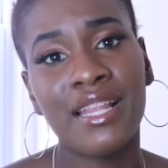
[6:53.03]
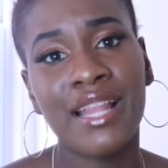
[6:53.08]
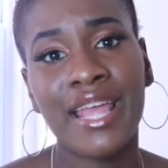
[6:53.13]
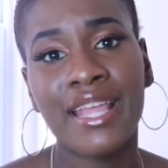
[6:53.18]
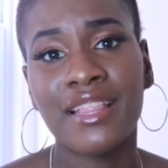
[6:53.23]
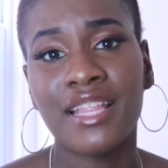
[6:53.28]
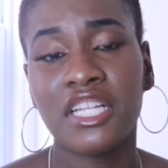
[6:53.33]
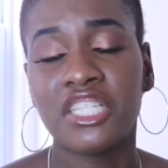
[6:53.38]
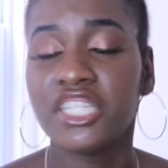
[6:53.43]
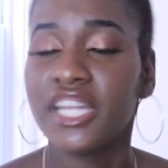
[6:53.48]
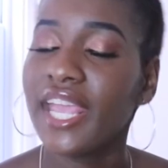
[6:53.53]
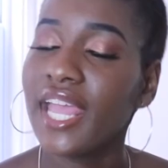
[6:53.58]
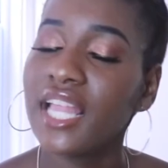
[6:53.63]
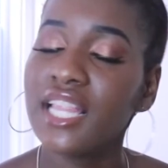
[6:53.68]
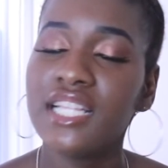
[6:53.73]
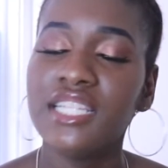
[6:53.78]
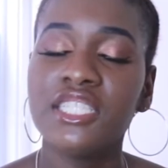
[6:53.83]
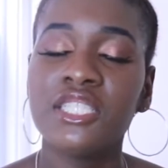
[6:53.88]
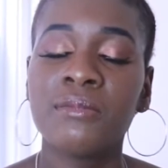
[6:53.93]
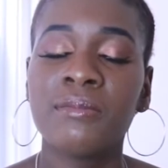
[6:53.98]
Like they
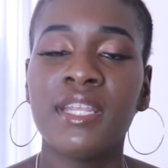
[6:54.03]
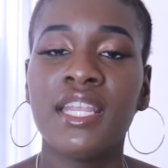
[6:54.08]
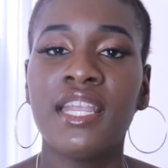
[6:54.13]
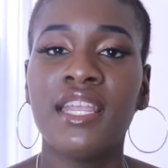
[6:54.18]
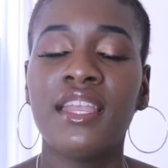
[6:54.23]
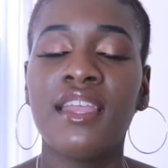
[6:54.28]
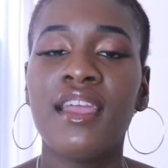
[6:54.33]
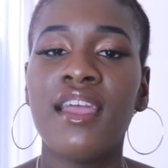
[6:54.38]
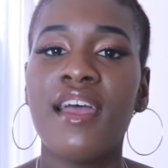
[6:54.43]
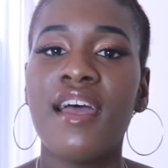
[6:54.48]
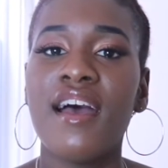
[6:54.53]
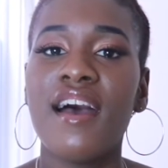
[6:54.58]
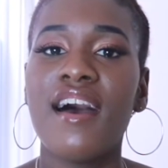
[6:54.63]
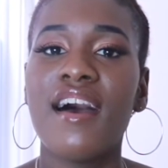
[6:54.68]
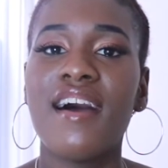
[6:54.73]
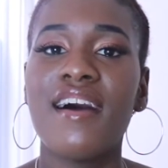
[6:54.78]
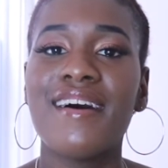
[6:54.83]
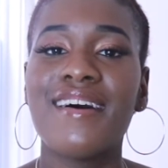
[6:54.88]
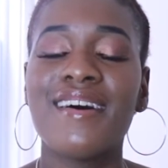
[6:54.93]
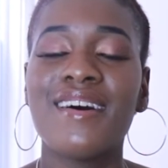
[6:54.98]
challenge me,
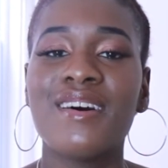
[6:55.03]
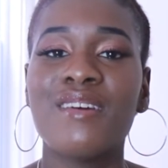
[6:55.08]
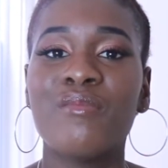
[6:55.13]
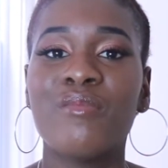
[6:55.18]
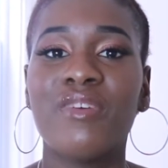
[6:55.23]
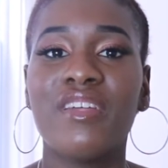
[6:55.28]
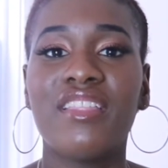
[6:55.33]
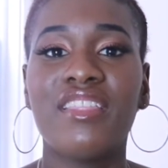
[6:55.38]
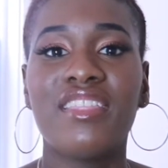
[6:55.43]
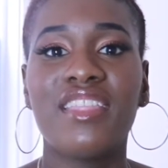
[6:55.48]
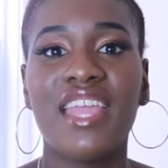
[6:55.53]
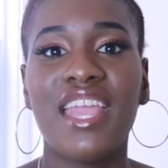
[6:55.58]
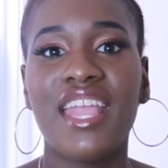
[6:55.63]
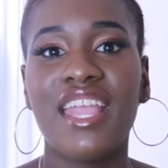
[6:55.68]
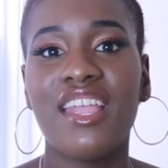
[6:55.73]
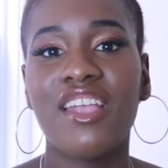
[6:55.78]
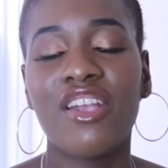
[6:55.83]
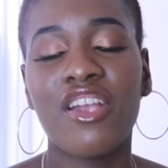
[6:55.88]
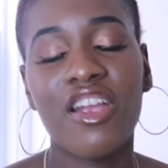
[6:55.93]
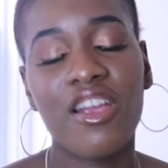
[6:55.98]

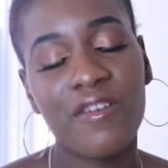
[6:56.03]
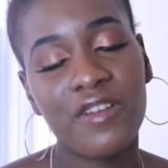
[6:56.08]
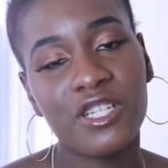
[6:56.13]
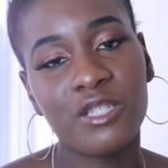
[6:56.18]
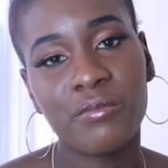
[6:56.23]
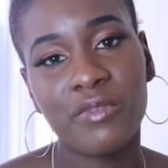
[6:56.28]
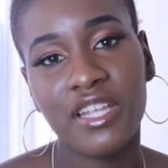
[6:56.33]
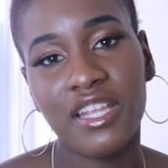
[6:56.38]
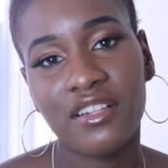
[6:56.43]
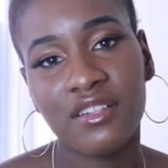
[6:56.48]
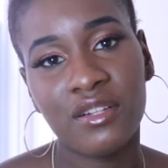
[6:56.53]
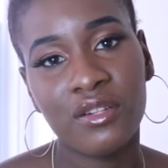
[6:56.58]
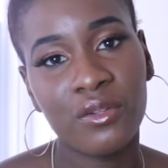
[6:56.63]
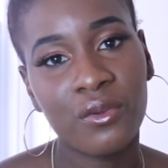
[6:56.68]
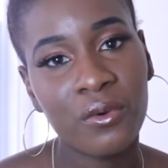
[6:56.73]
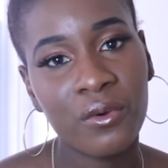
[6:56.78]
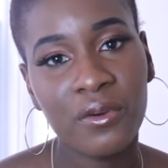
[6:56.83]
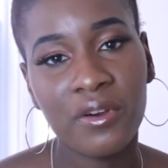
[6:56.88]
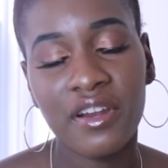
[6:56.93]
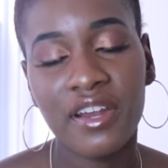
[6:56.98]
they encourage me in the
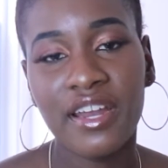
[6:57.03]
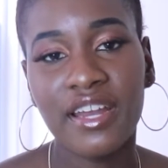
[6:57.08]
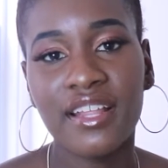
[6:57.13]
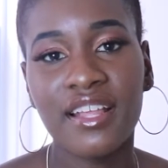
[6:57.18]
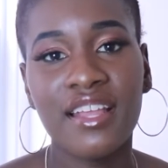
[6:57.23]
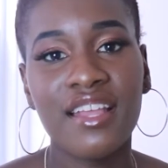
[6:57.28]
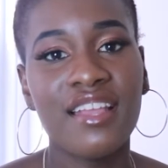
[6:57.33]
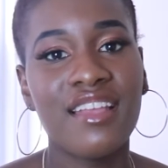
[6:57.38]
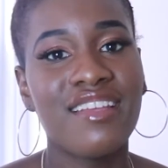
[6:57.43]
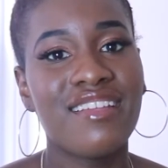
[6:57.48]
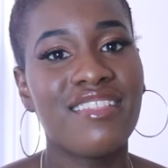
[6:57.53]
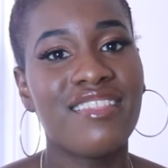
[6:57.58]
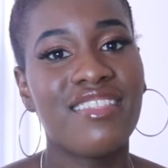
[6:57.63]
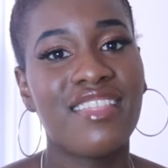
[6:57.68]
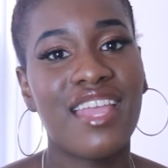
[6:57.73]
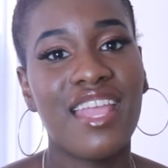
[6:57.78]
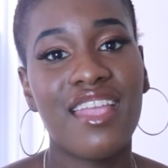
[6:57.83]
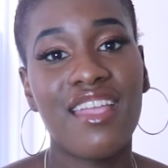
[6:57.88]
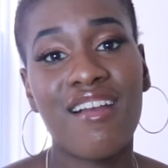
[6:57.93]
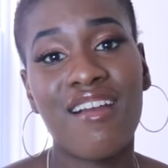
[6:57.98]
Lord,
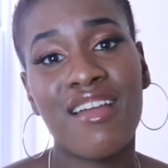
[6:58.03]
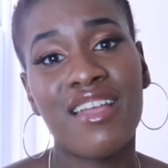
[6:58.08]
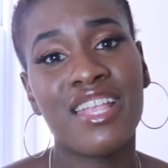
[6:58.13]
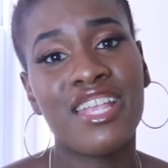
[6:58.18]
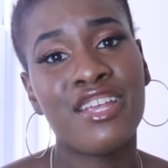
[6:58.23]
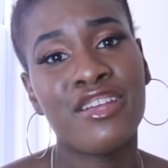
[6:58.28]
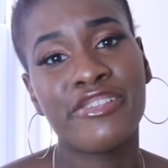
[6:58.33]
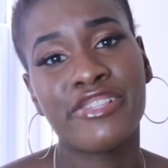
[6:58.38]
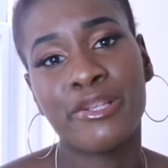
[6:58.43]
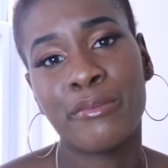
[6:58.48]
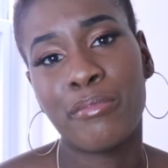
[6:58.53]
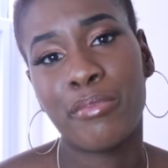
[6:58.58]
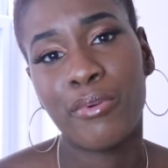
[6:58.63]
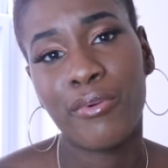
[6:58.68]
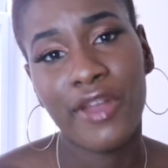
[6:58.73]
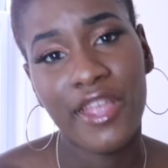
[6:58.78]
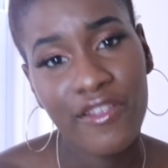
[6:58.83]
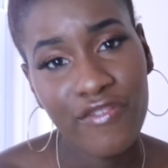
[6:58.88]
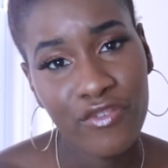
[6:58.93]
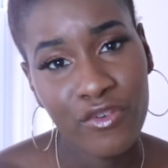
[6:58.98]
they are here to
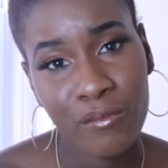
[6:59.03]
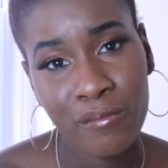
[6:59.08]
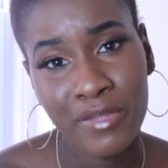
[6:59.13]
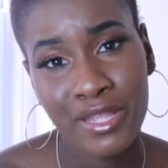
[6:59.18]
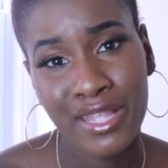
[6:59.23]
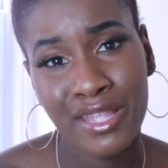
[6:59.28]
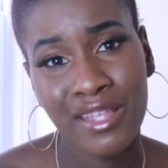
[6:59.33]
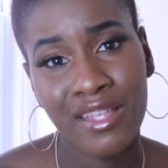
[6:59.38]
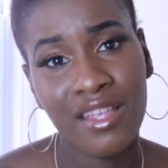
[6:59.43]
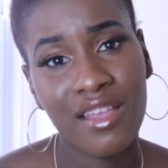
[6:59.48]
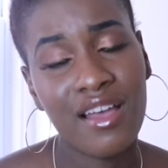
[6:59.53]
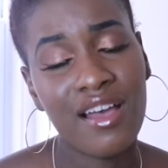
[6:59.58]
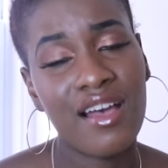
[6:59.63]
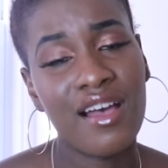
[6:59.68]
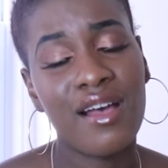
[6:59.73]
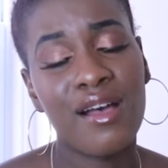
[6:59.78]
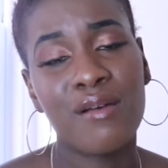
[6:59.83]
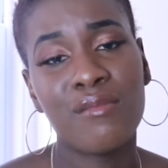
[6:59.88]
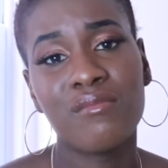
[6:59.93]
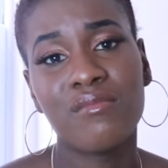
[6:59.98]
pray for me,
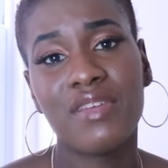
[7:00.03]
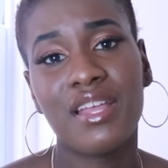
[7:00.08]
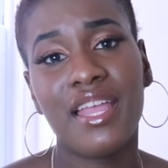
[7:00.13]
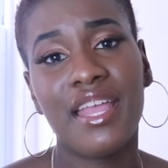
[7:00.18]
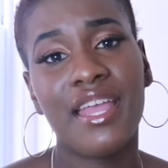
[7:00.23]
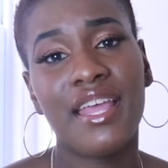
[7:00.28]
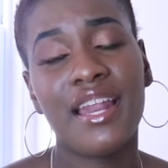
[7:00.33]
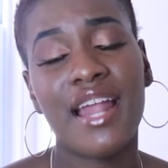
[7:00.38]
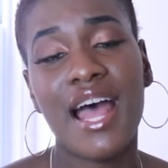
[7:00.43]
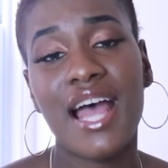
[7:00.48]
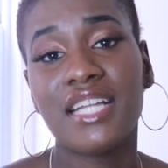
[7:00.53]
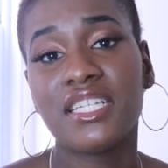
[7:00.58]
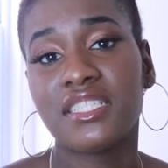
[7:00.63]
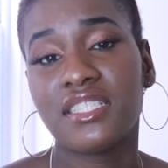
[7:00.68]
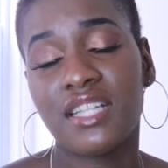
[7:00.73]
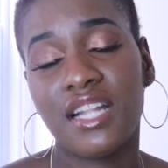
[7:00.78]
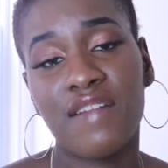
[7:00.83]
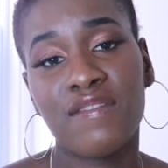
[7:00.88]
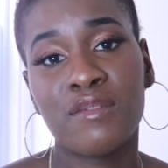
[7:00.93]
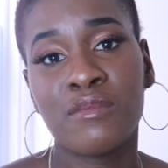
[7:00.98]
and I
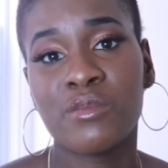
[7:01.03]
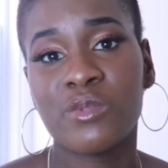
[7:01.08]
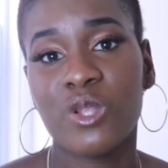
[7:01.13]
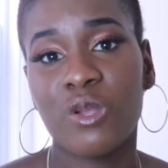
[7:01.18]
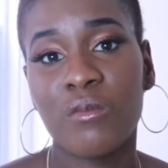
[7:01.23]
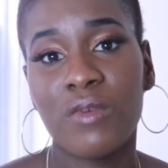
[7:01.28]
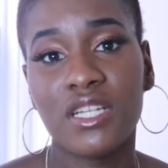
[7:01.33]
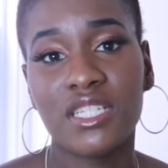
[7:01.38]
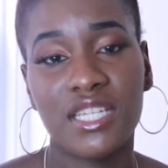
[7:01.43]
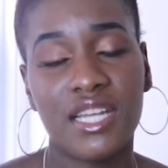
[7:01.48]
just love them so much.